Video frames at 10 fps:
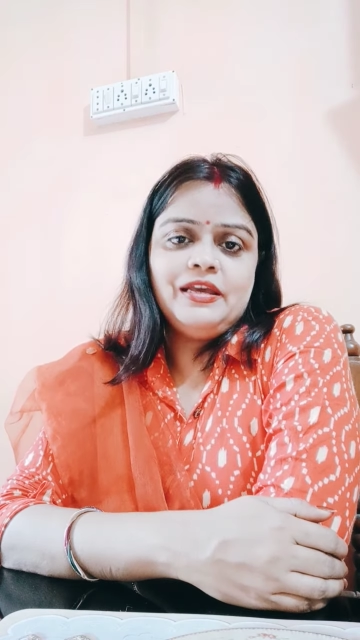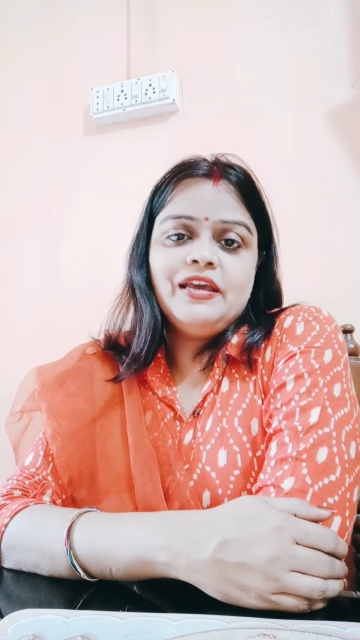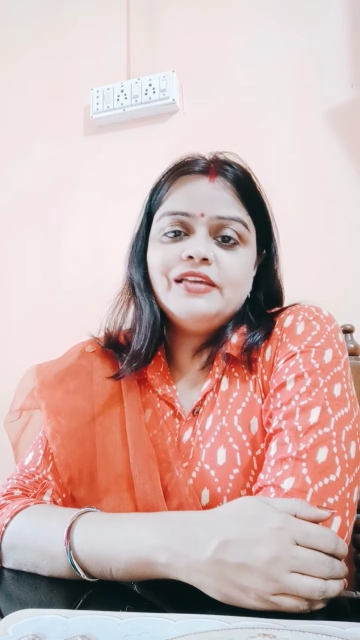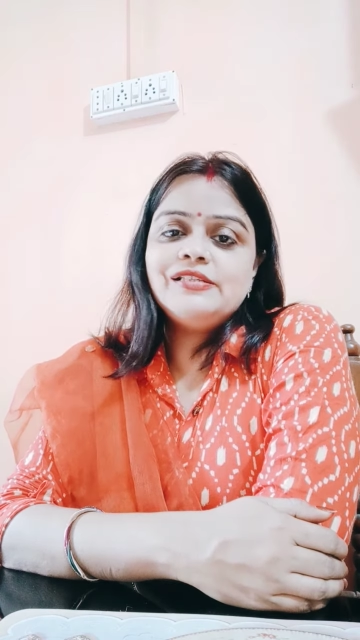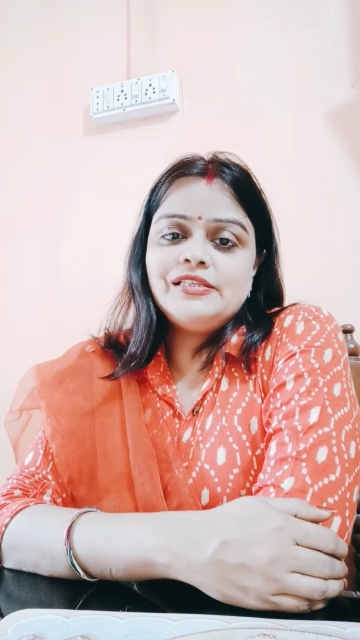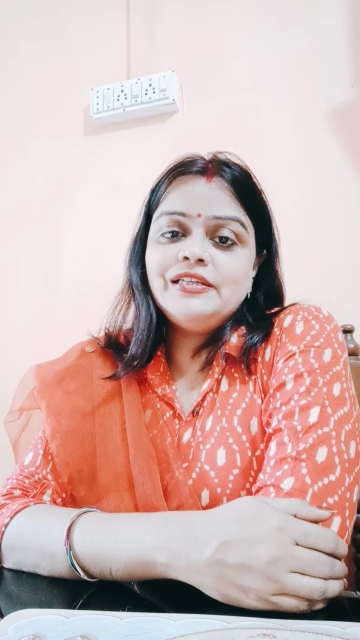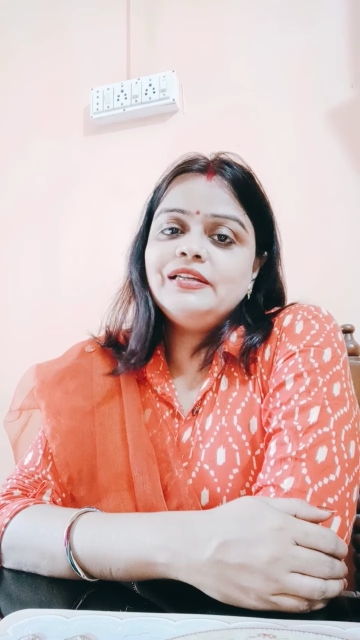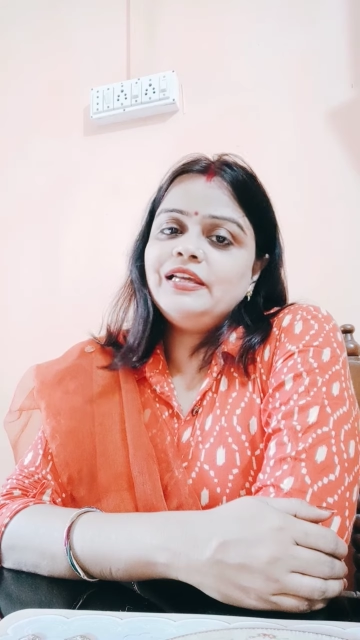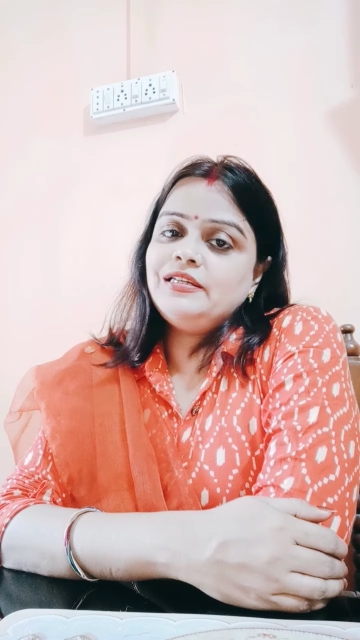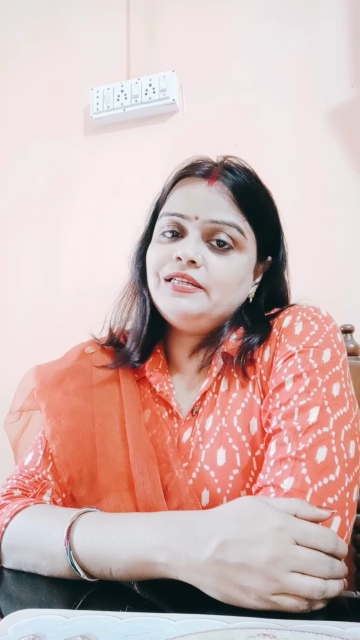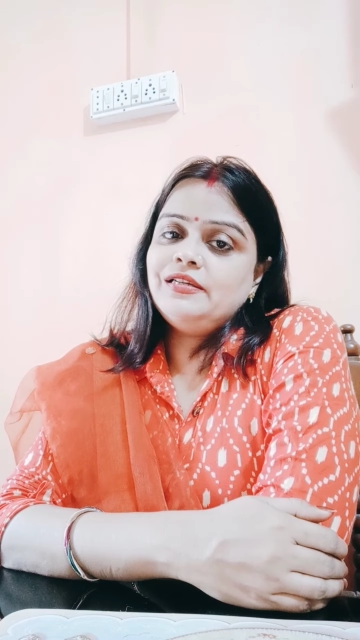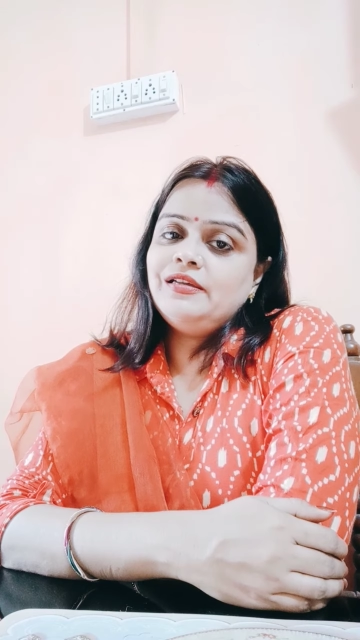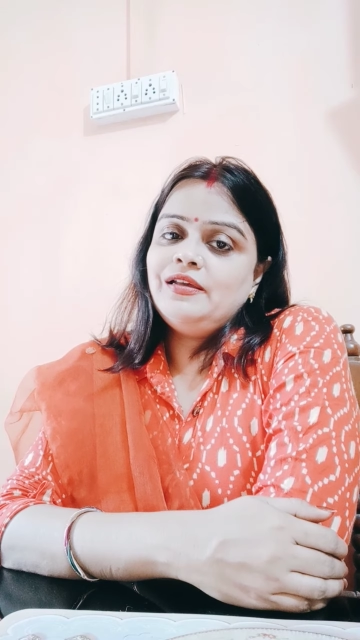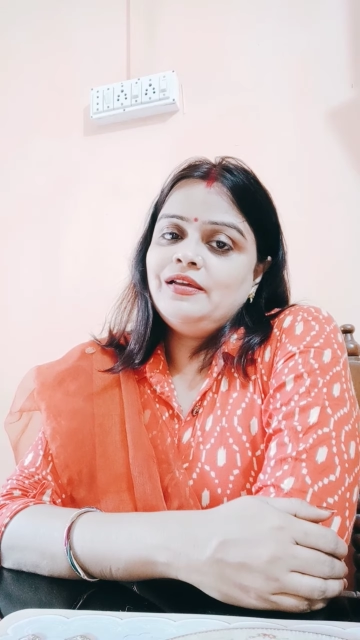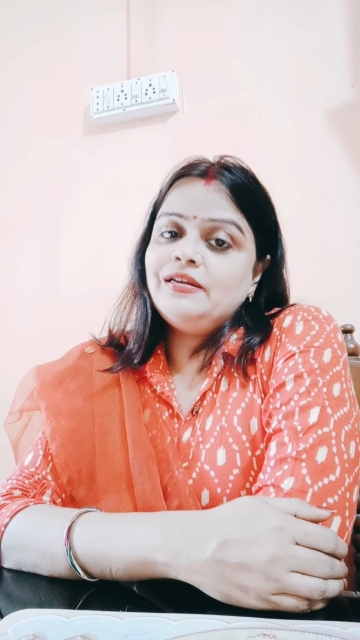His regret
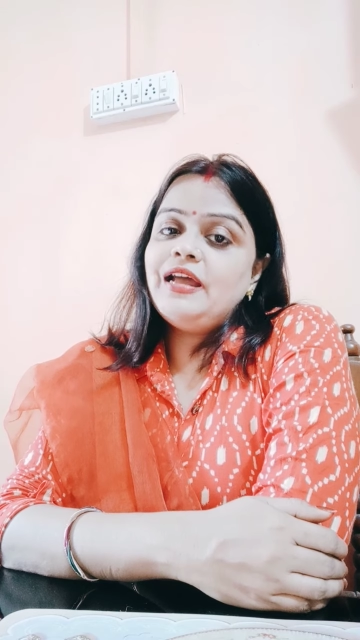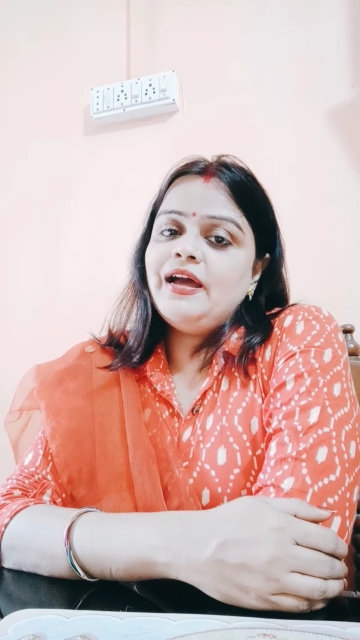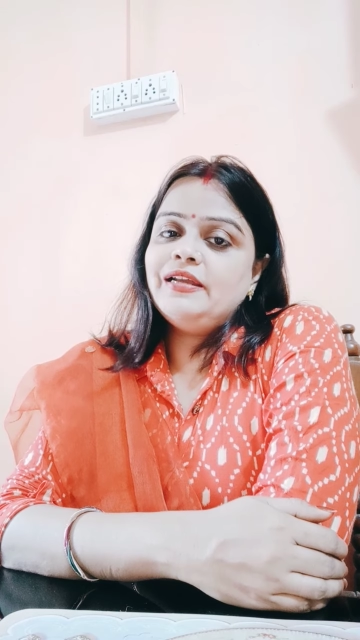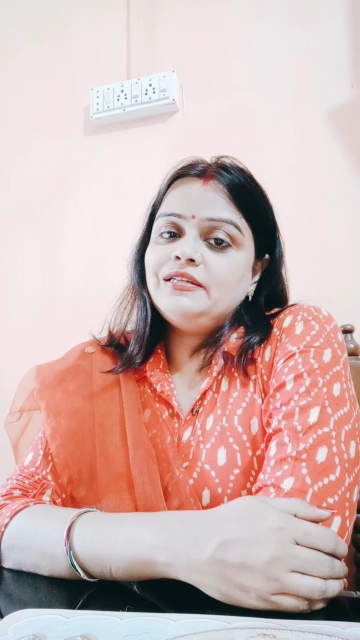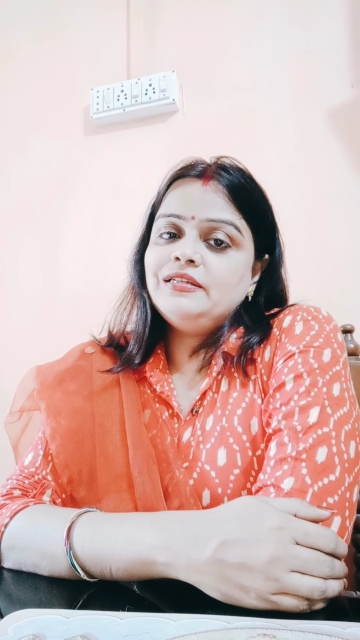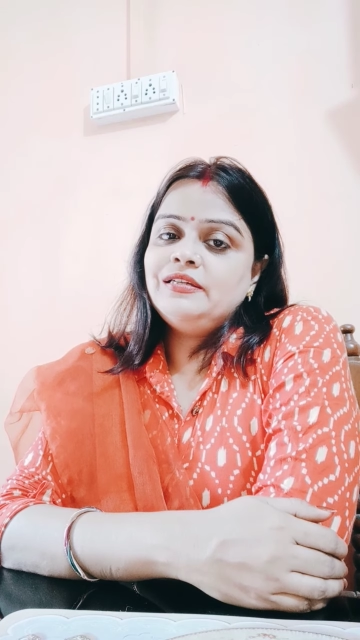that